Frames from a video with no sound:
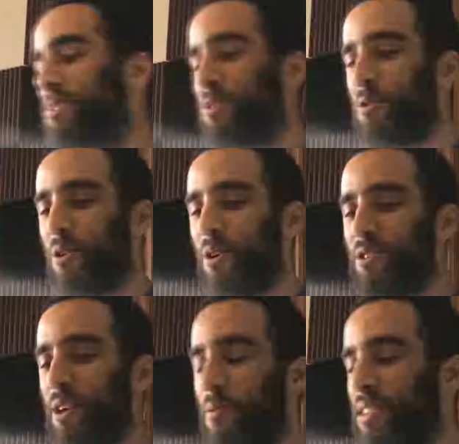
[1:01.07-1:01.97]
So
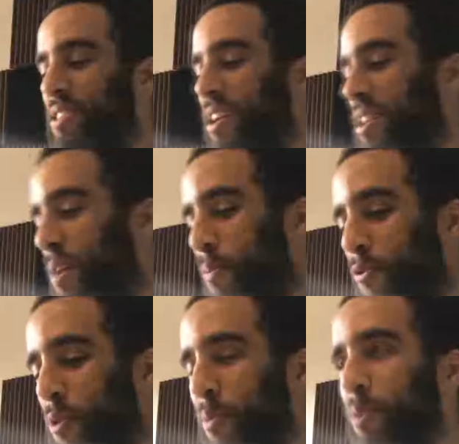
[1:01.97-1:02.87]
I was saying, like,
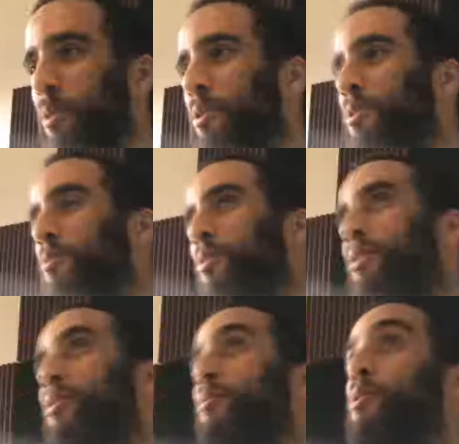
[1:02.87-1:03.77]
before we were
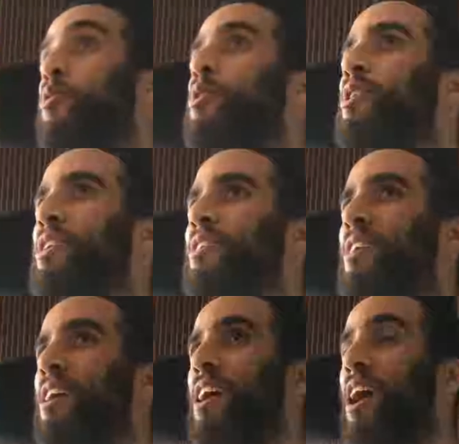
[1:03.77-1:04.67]
recording,
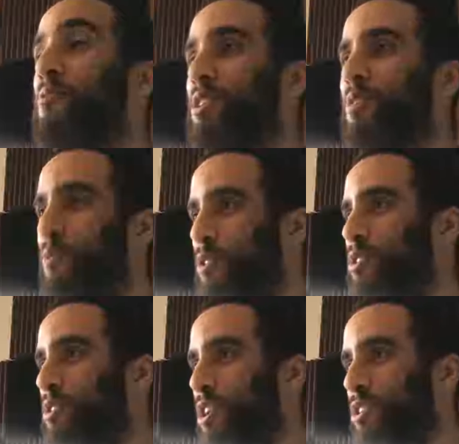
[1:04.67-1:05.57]
I was looking forward
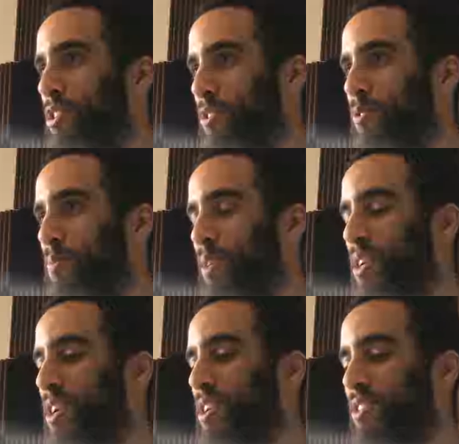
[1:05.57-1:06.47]
to talk to you
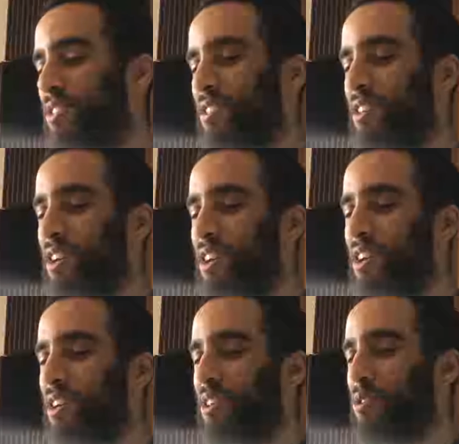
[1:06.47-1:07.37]
because
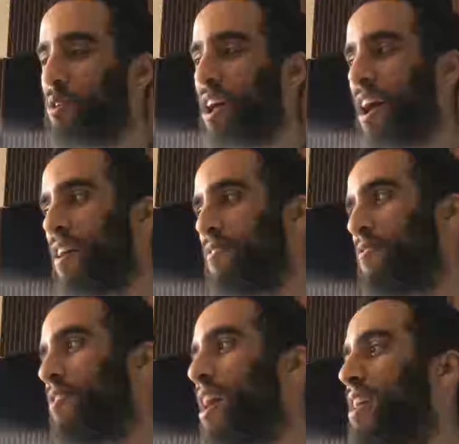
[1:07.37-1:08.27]
you
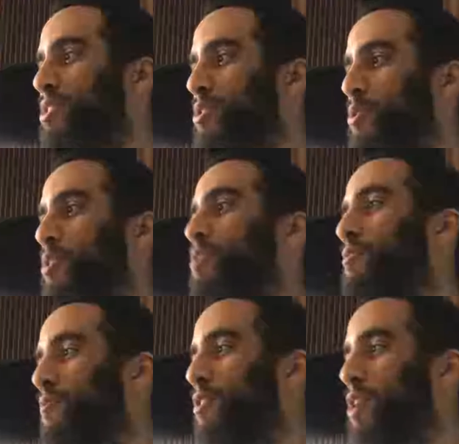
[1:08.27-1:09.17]
have that sort
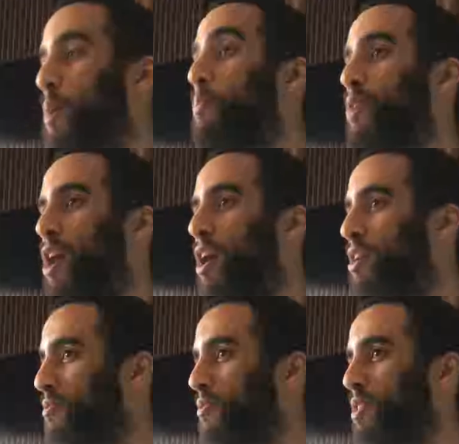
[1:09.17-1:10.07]
of
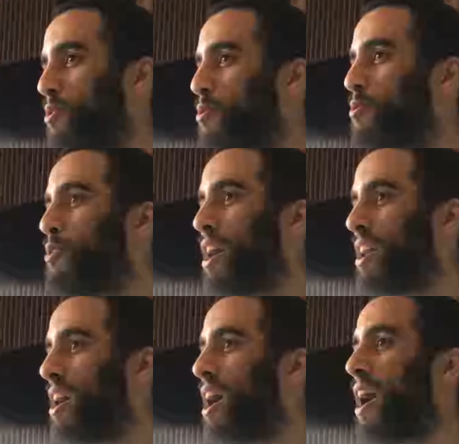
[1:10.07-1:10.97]
broad view
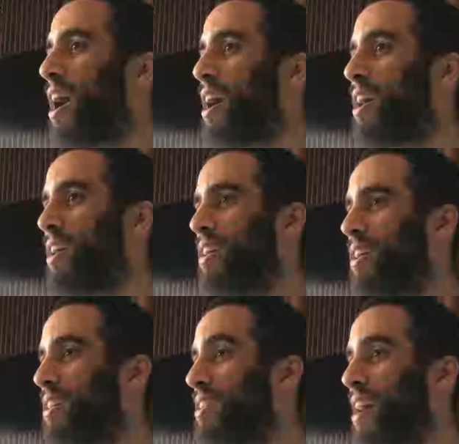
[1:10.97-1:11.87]
that I
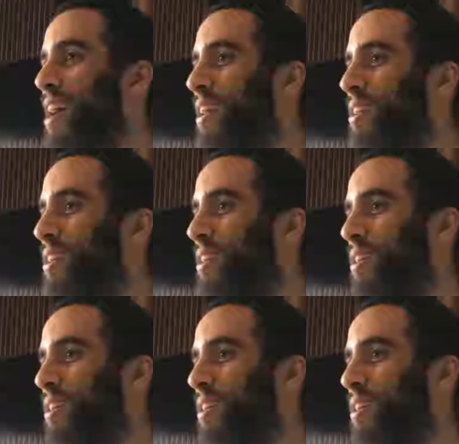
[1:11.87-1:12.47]
lack,